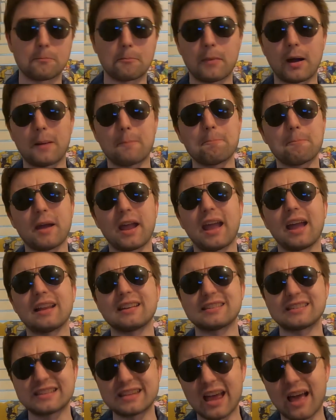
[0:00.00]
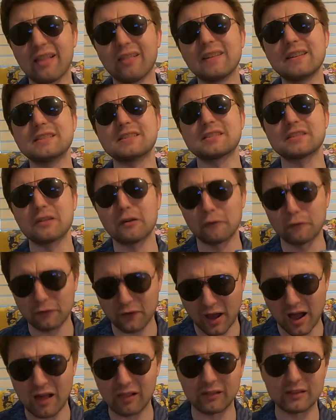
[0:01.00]
my man, Telly
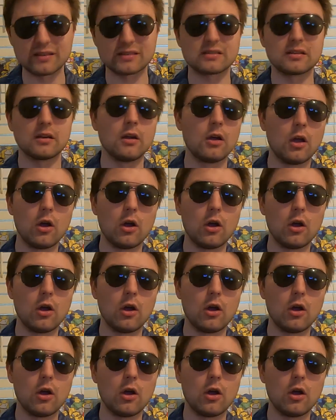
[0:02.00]
Savalas,